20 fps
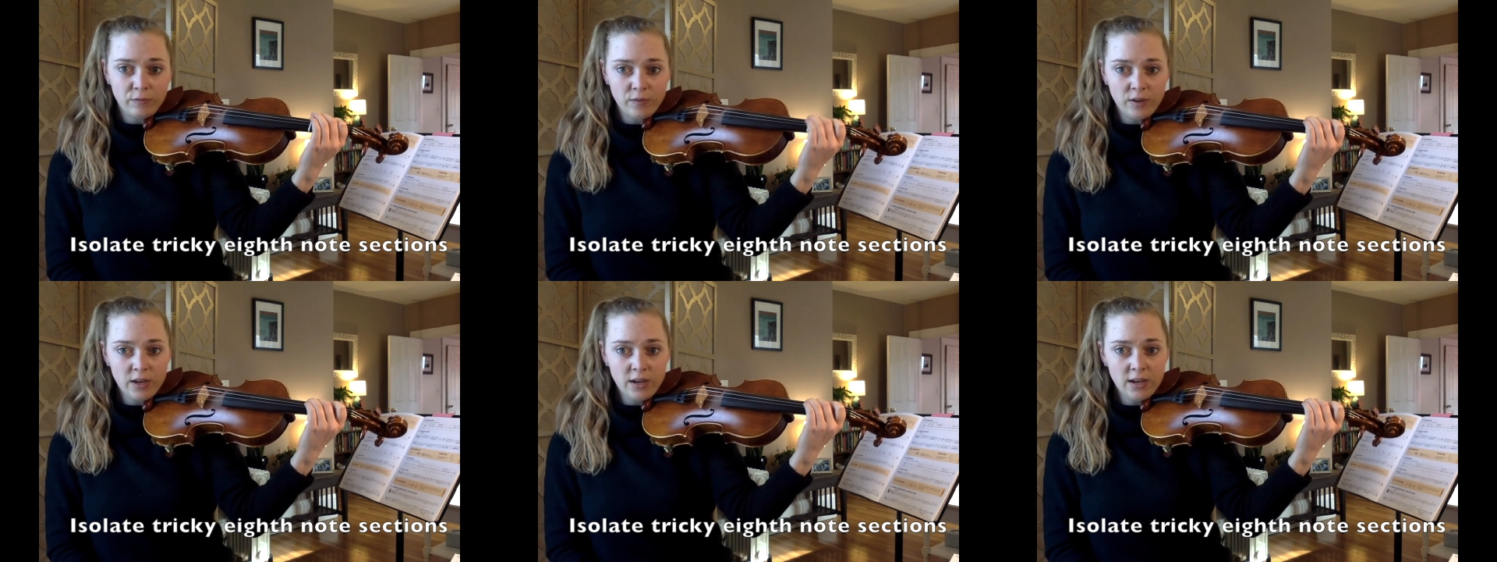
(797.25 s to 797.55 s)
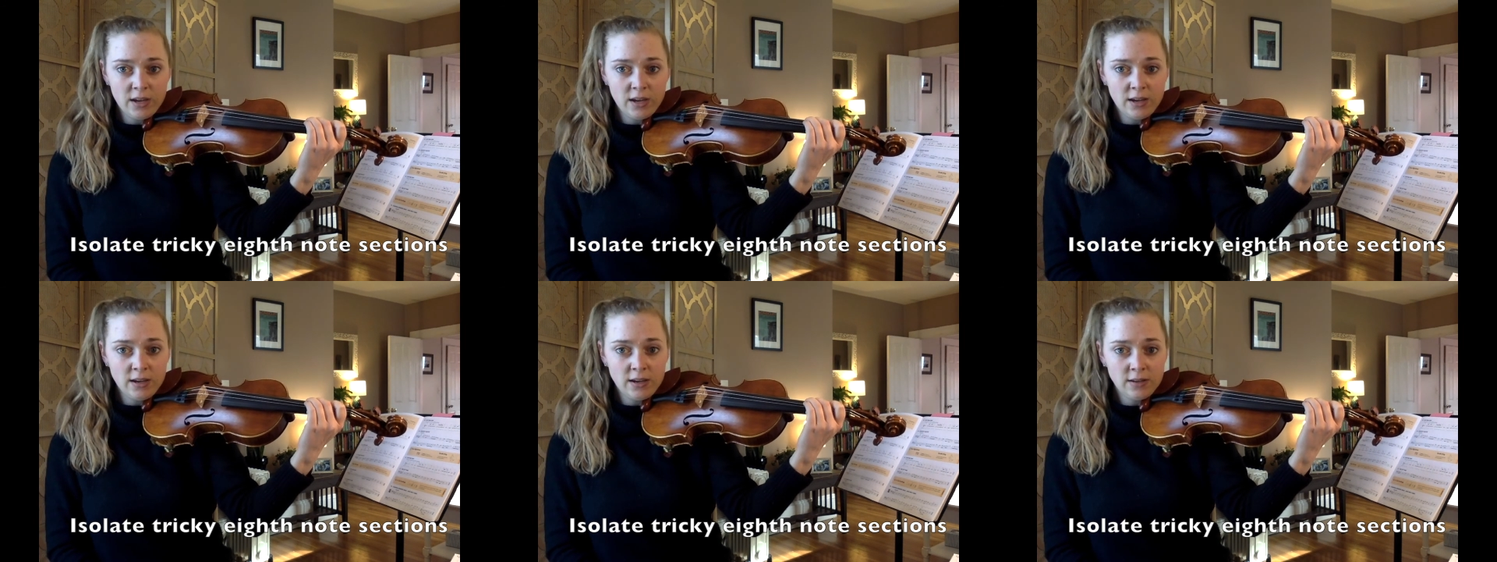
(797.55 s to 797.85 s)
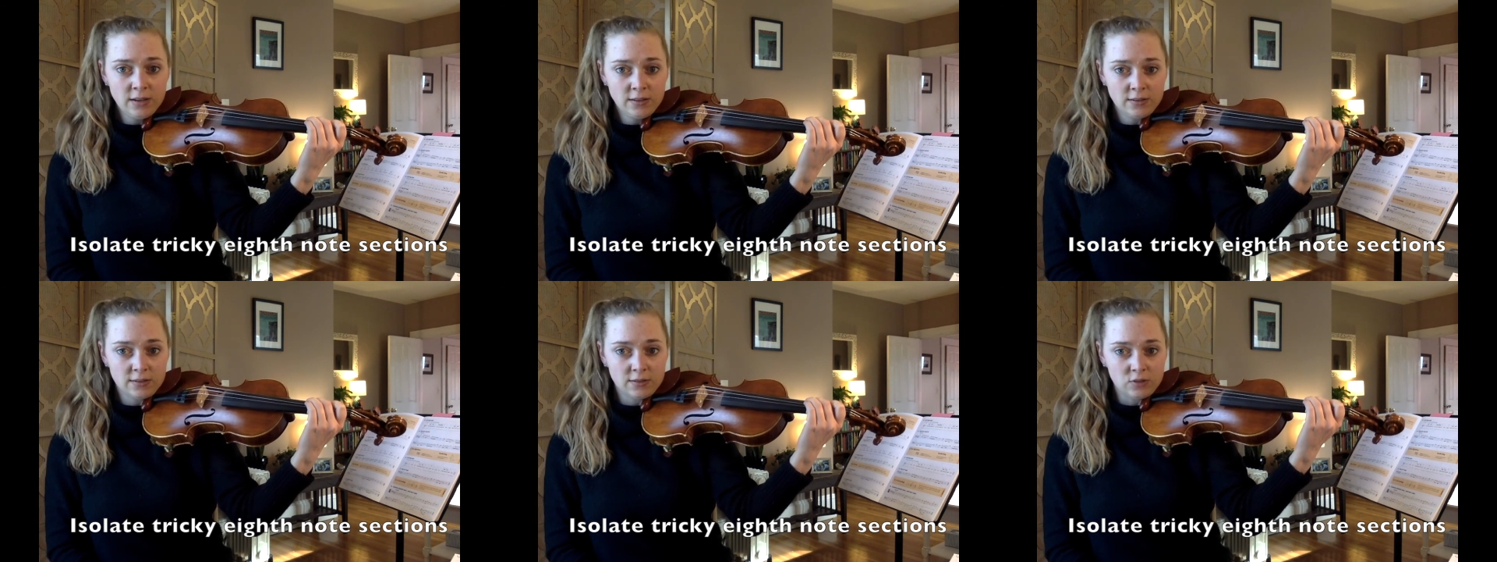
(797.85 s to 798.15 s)

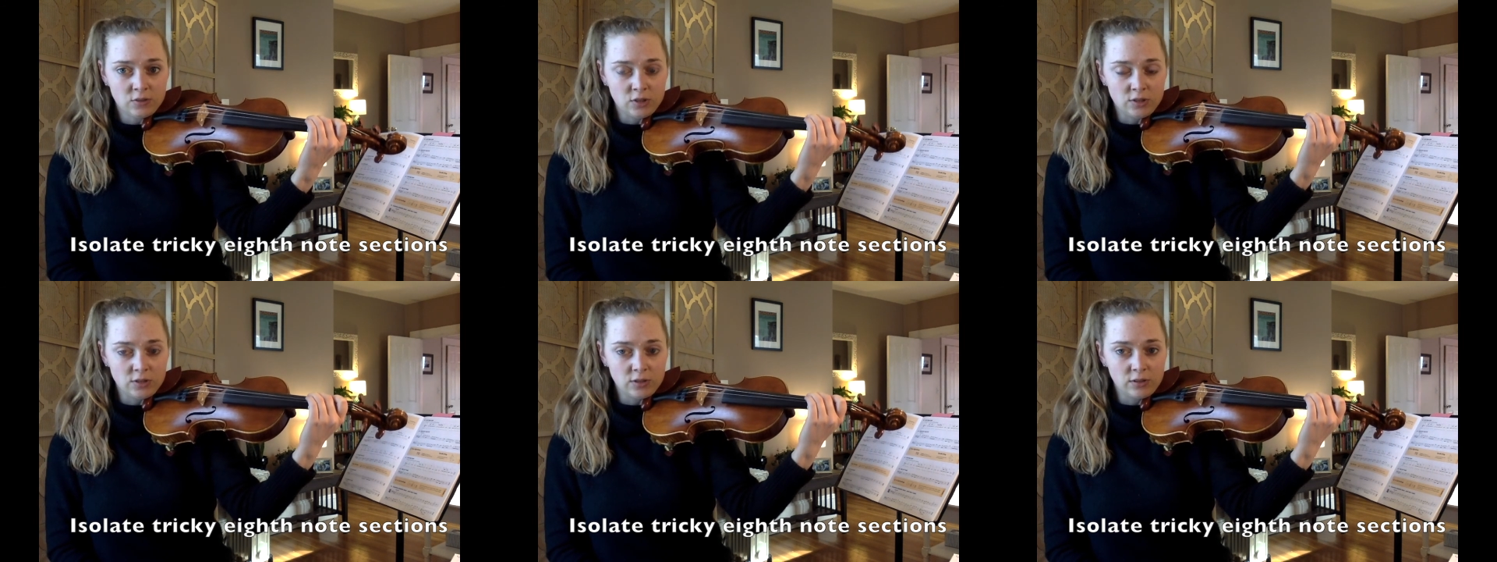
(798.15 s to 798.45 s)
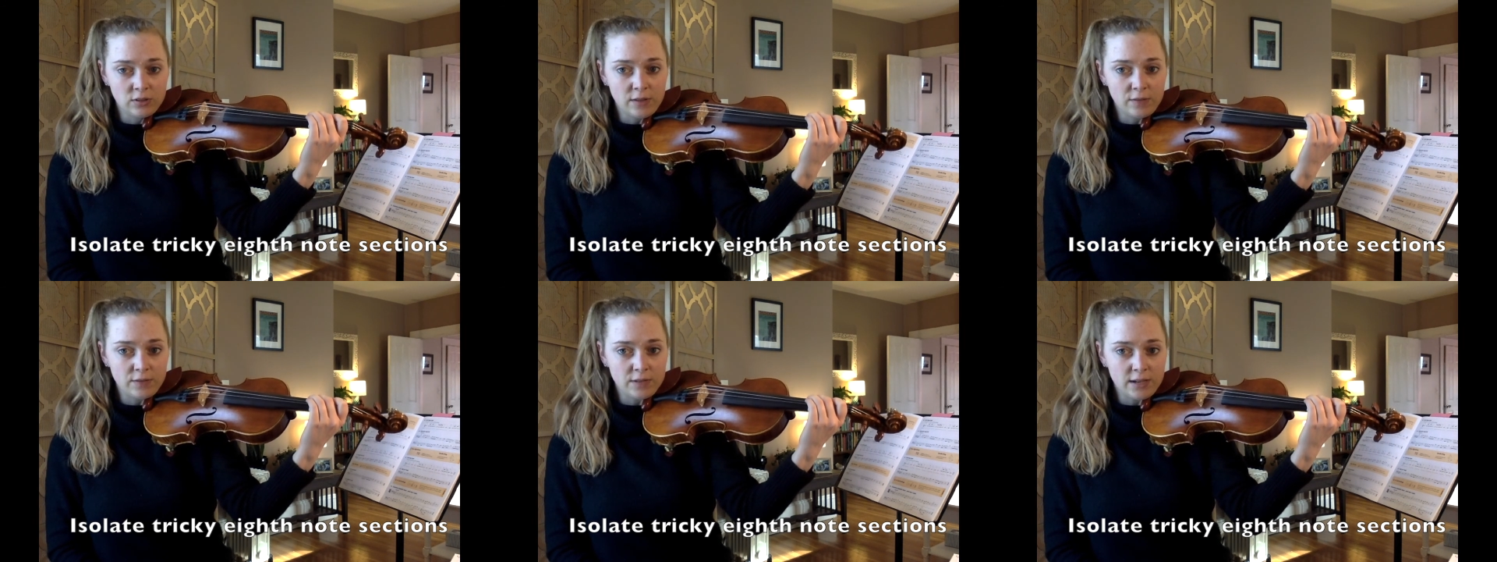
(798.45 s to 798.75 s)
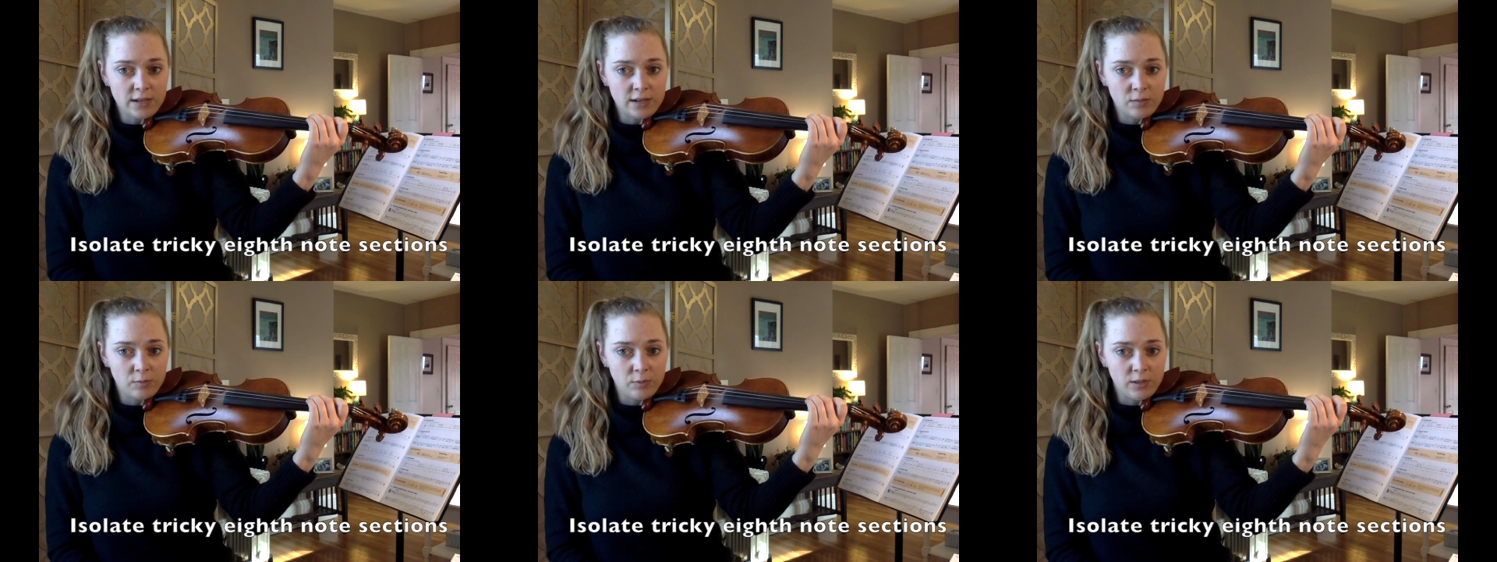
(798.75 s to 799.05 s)
F's. Just your left
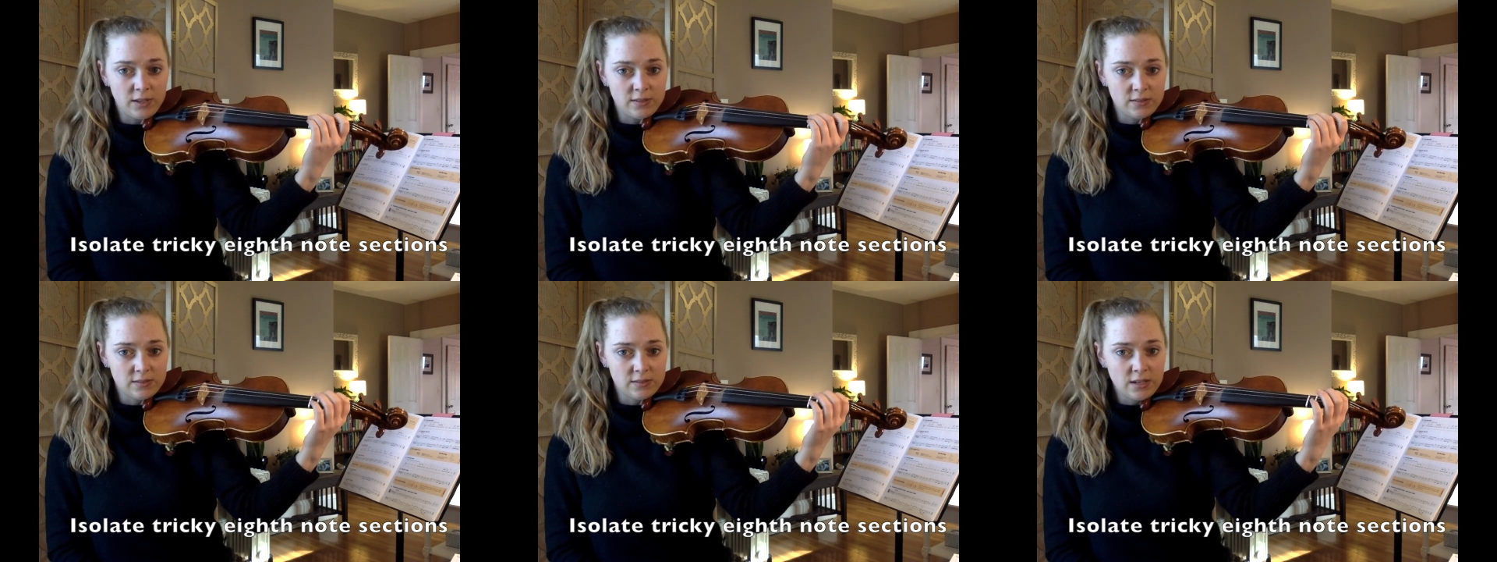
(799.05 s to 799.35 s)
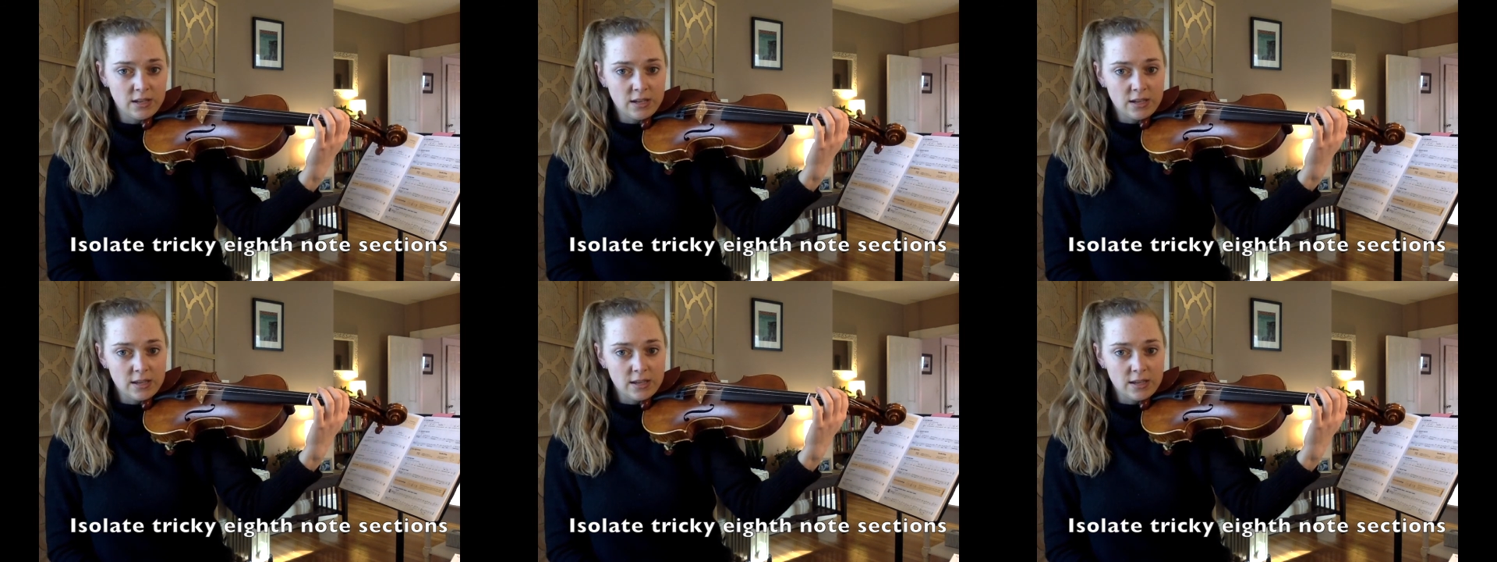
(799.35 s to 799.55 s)
hand, please.